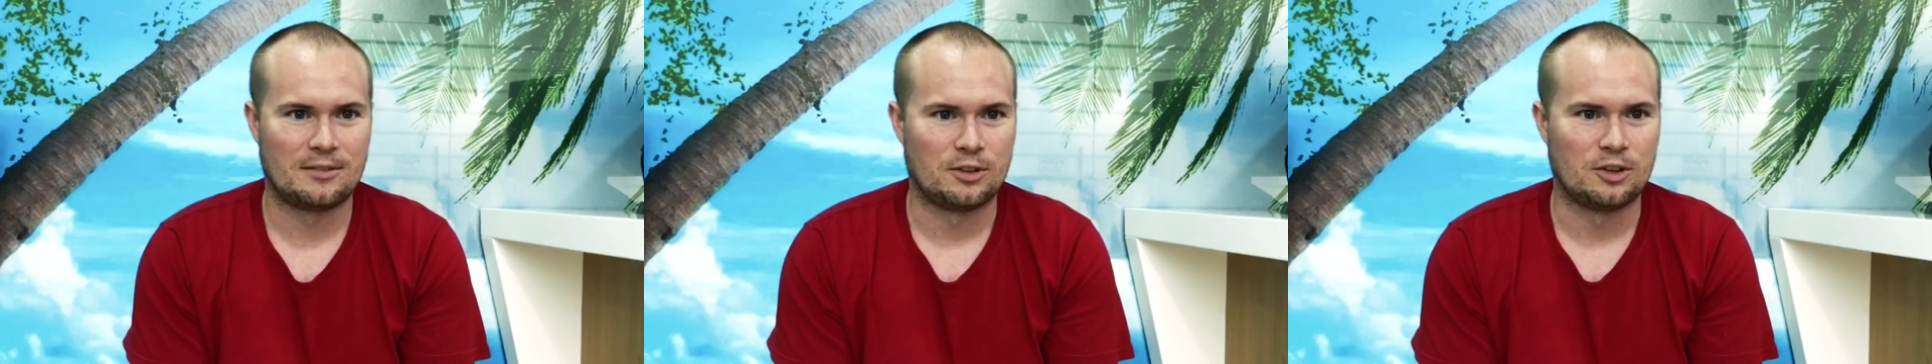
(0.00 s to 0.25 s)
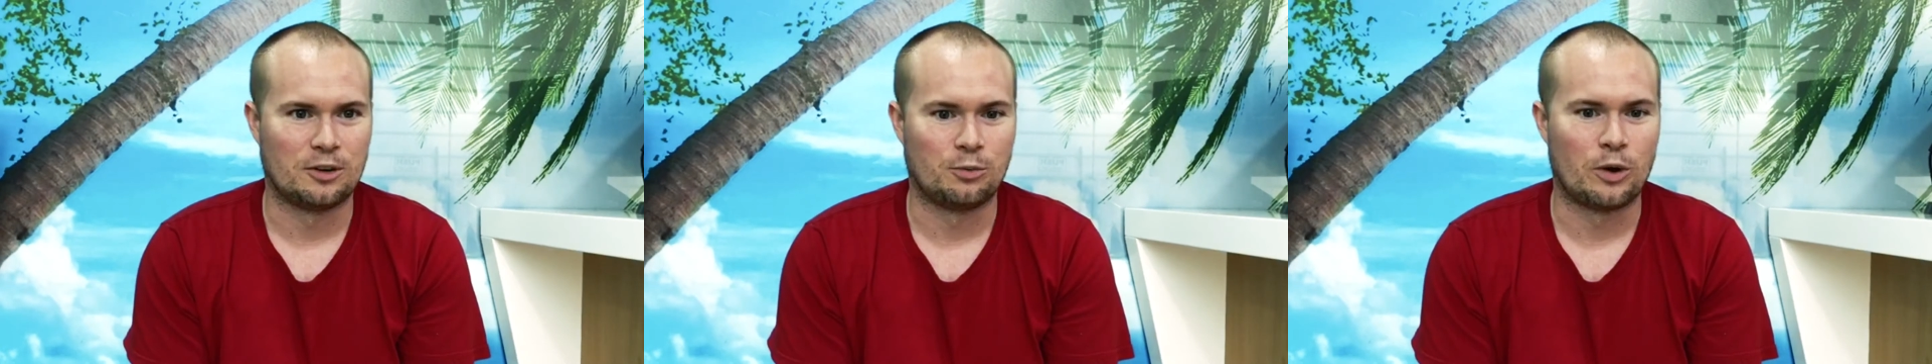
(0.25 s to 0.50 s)

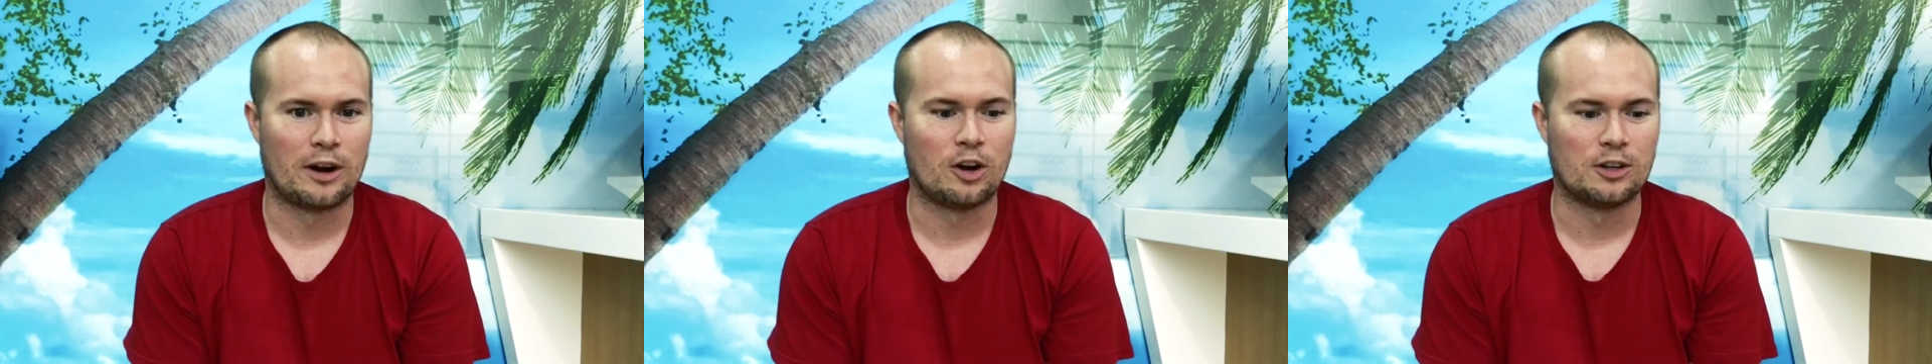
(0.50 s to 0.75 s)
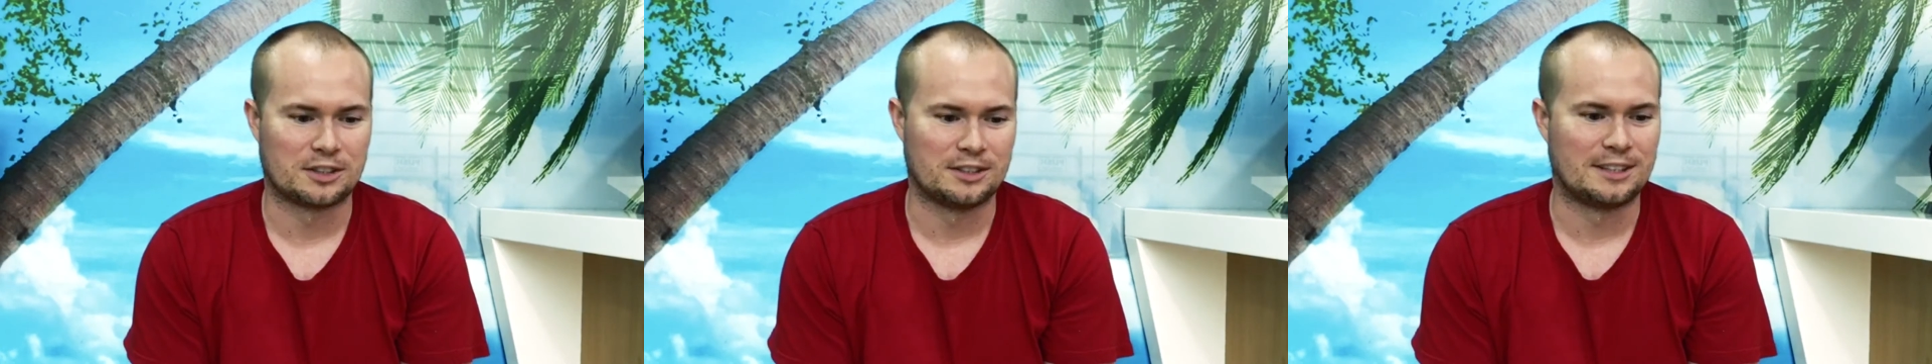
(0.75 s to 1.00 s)
You know, where
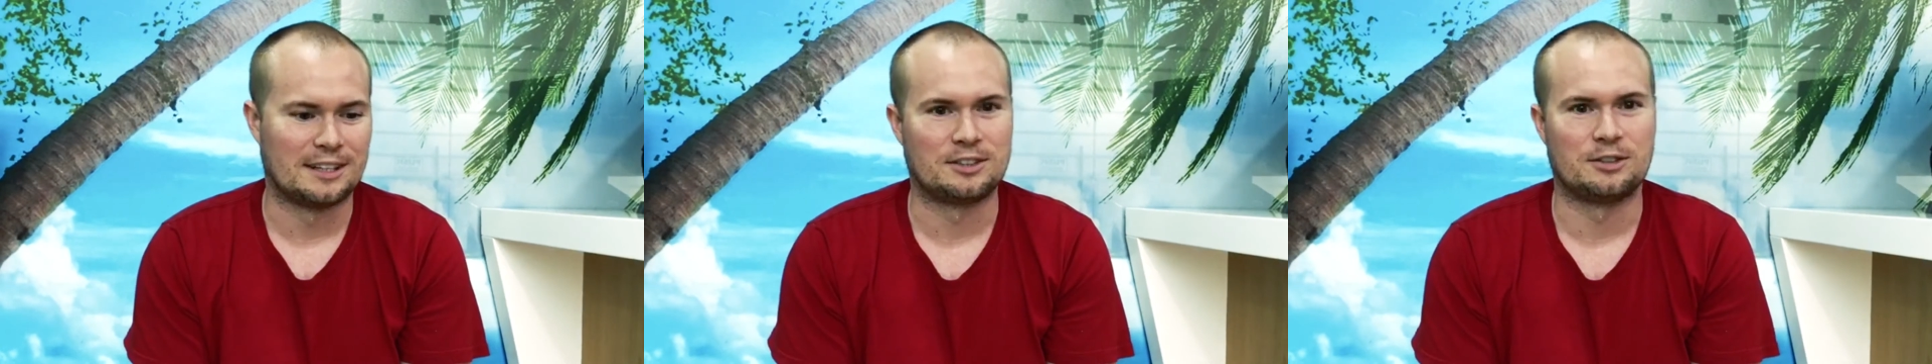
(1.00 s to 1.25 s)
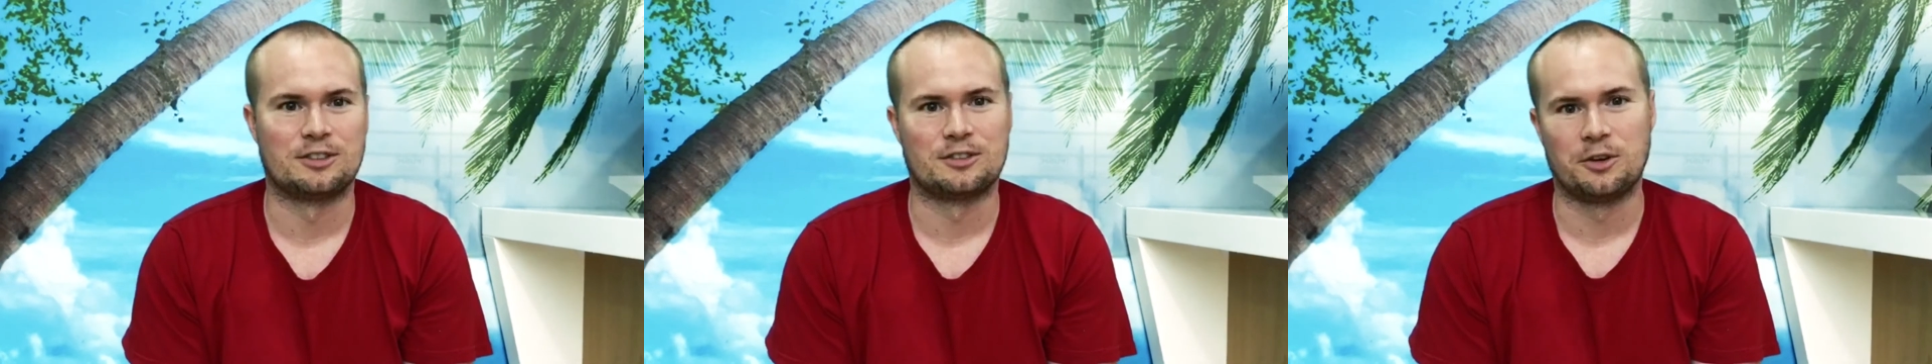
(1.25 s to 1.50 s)
Ocean
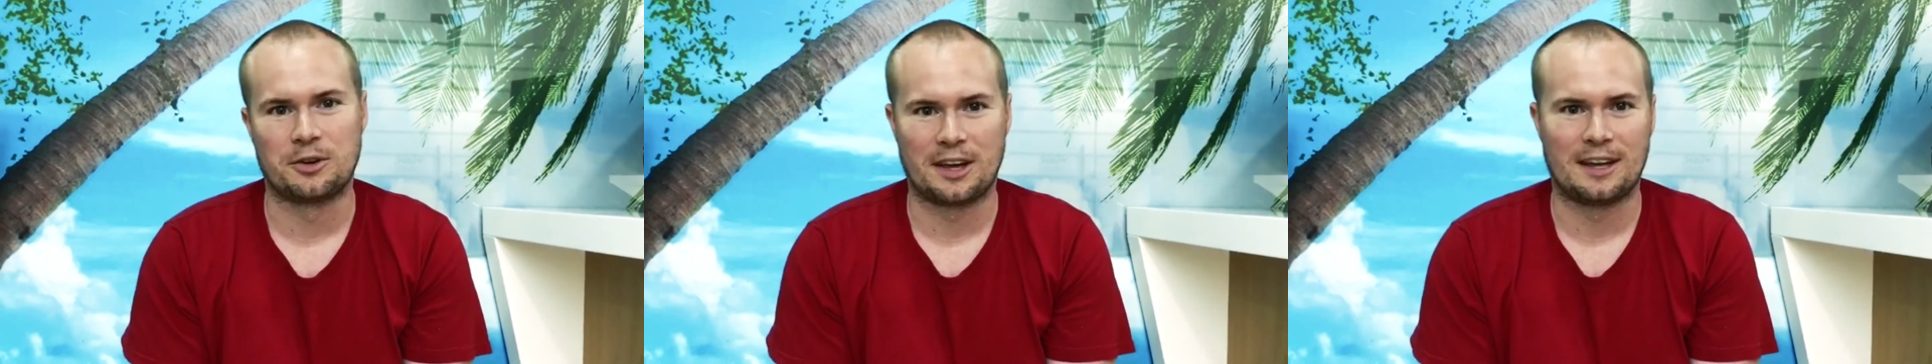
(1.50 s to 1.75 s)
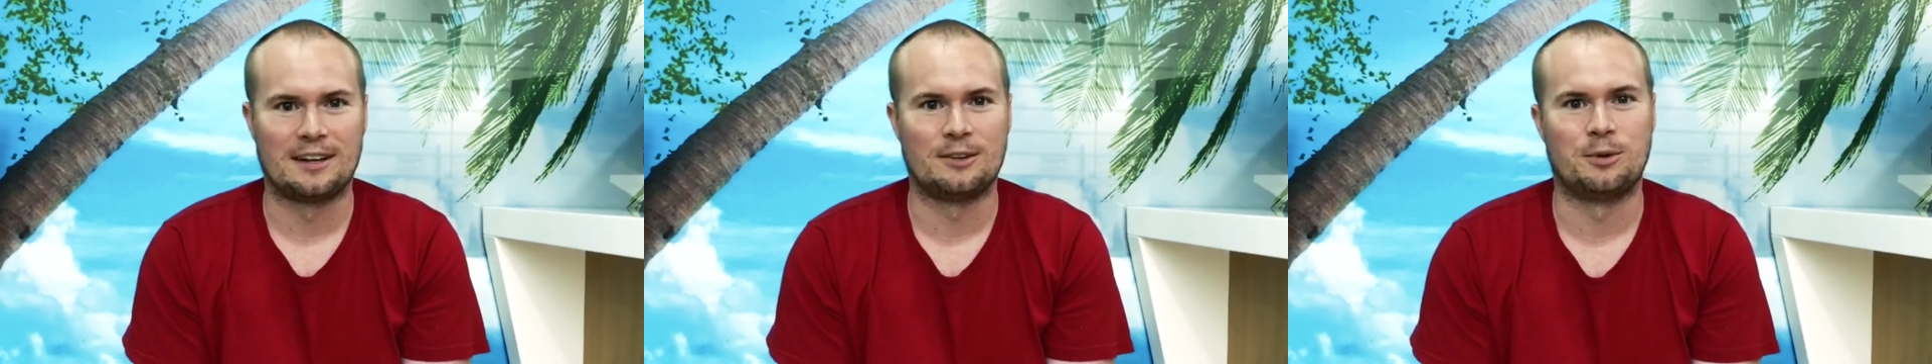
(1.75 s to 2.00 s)
Dental is located